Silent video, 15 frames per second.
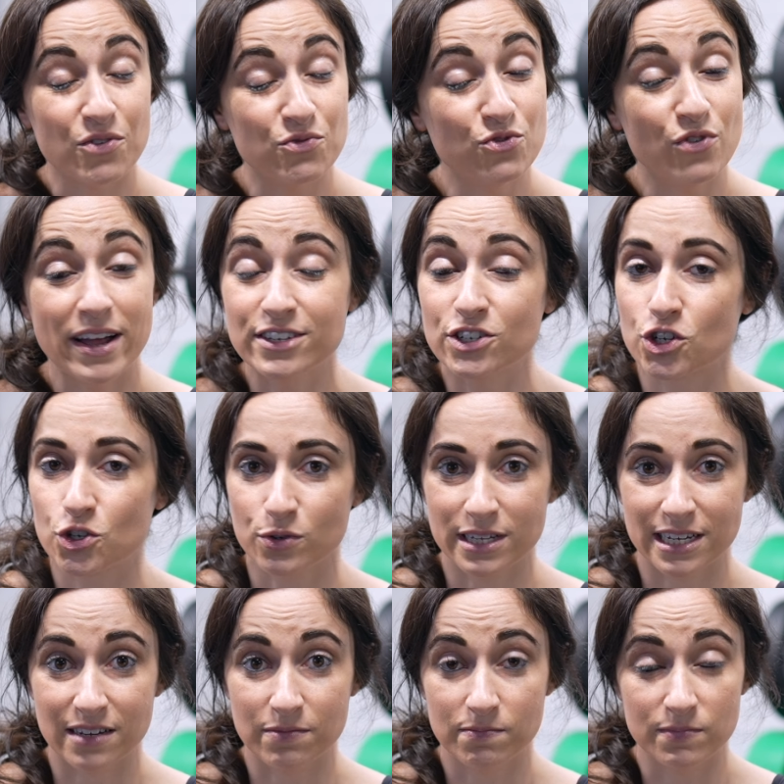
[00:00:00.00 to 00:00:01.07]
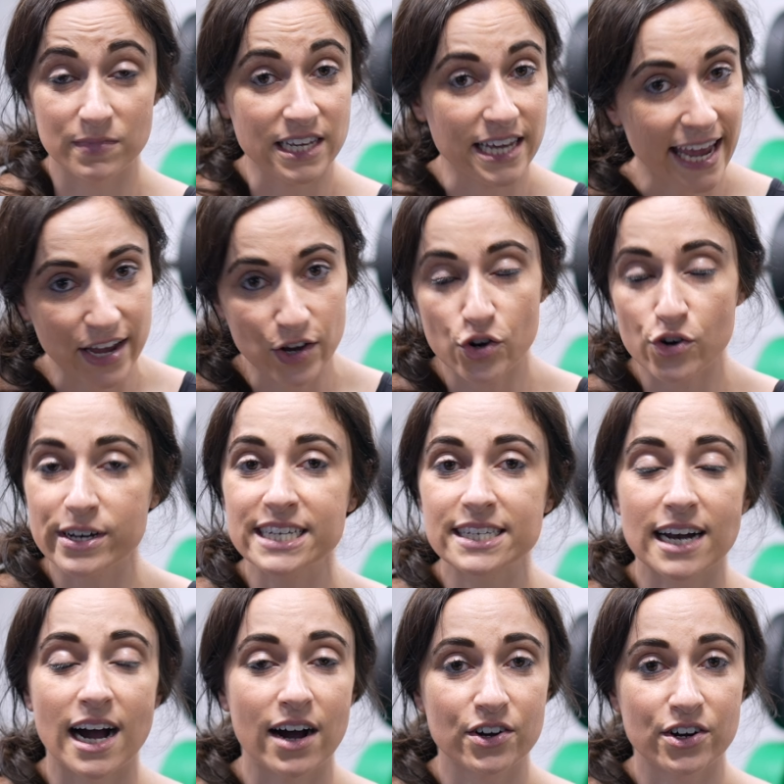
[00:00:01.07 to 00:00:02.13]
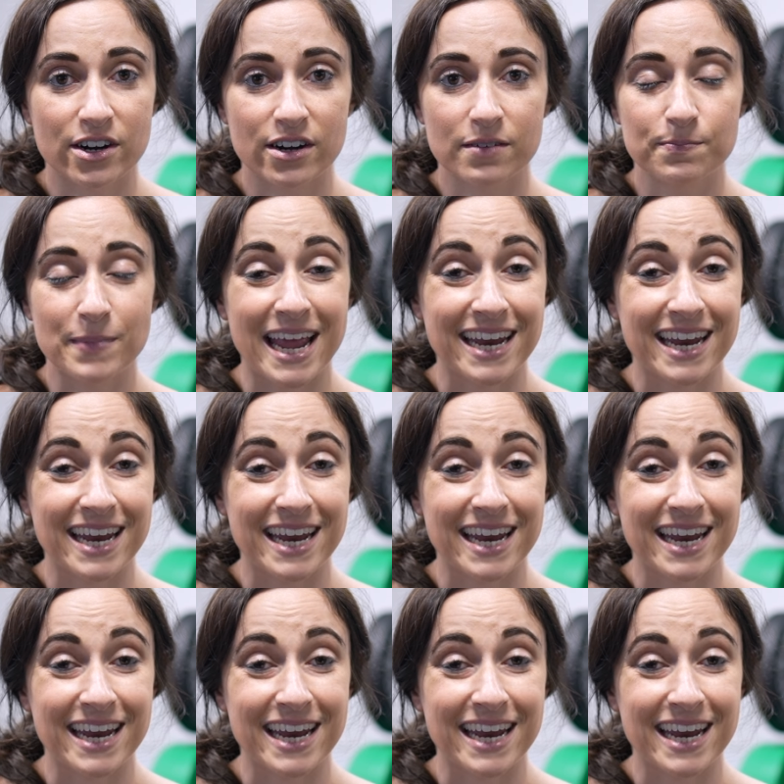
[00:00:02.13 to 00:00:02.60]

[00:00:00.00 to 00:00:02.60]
Eventually, the increased hunger